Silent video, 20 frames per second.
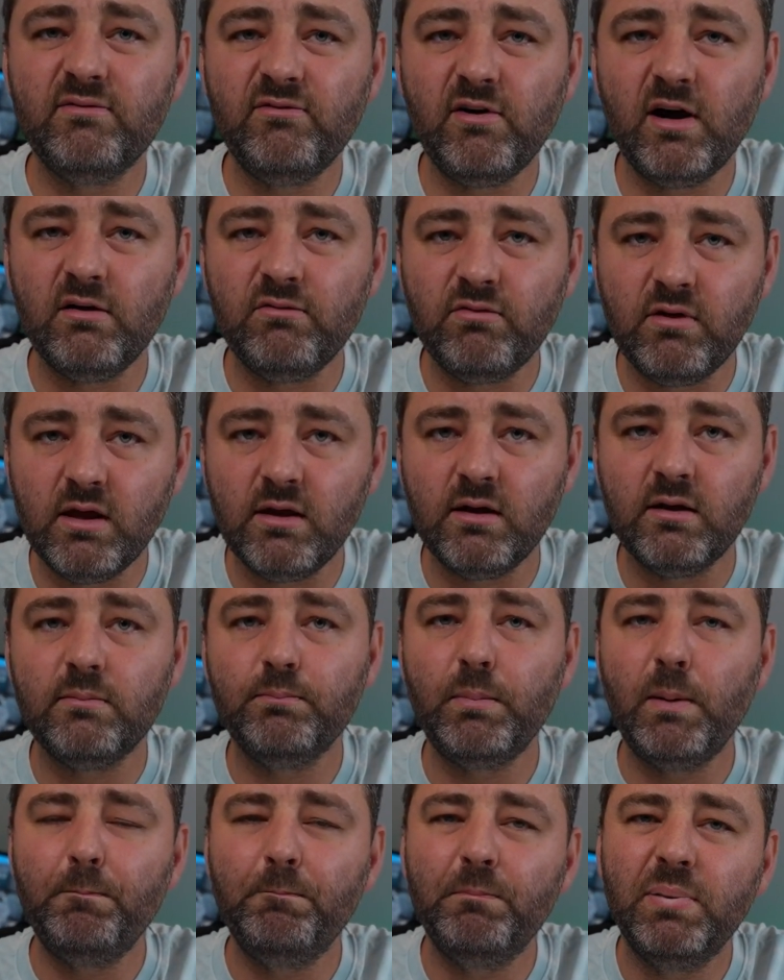5 years.
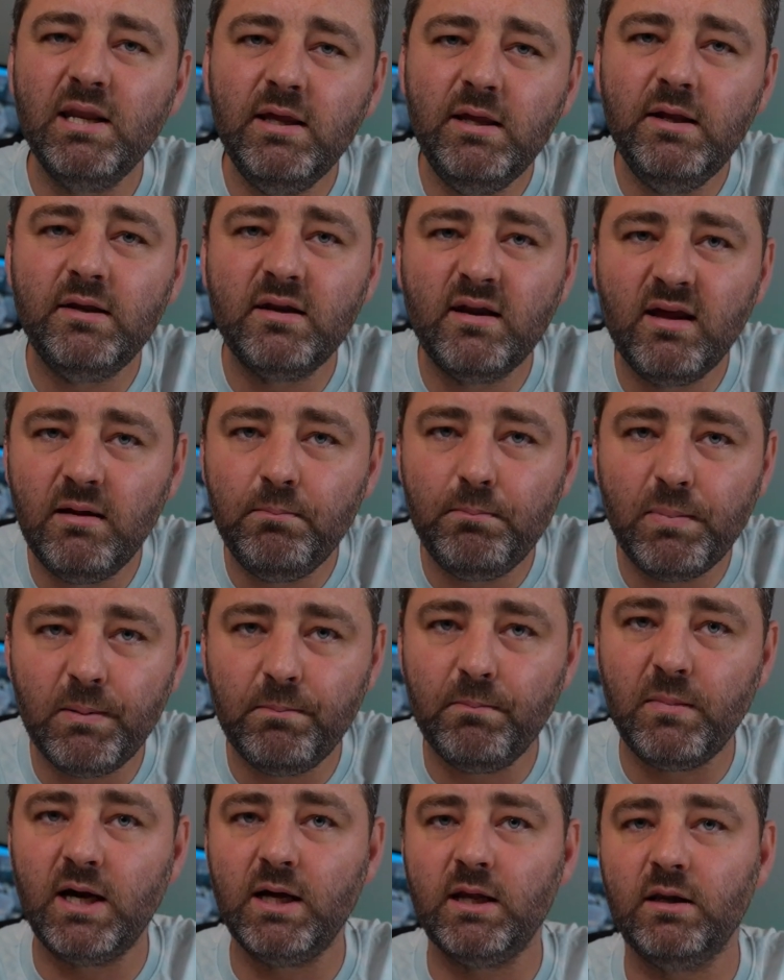But please keep
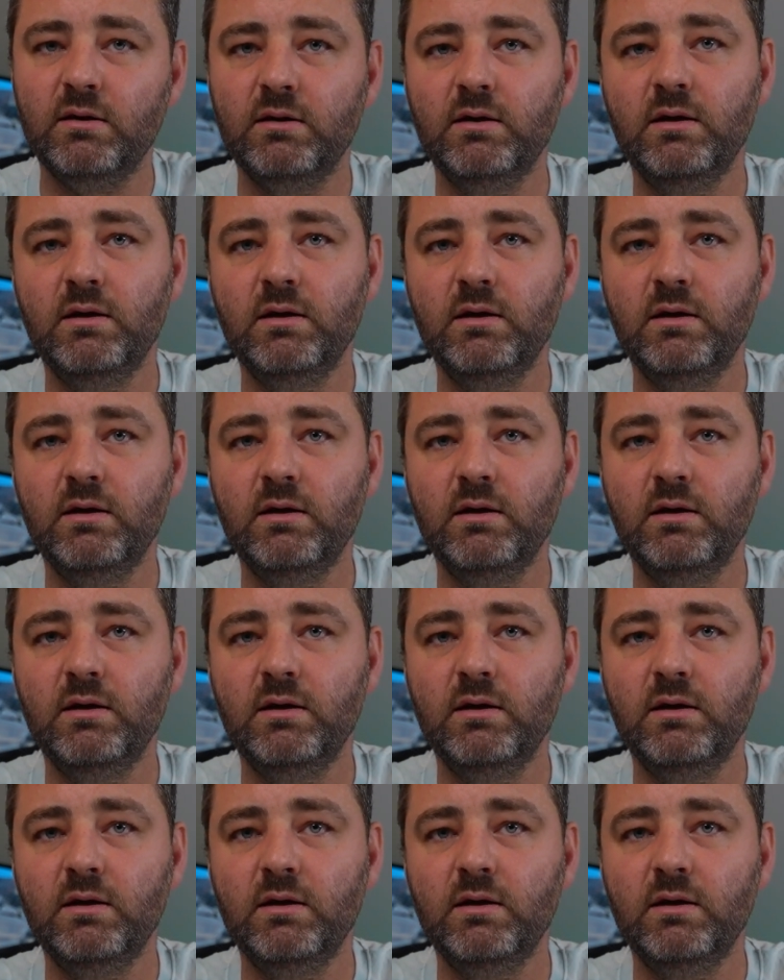in mind,